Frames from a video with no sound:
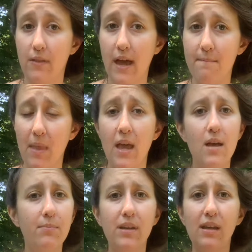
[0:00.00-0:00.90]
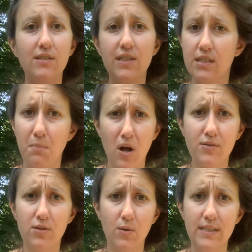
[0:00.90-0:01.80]
them, but in small
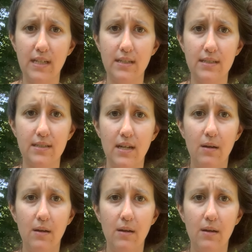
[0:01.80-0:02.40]
doses.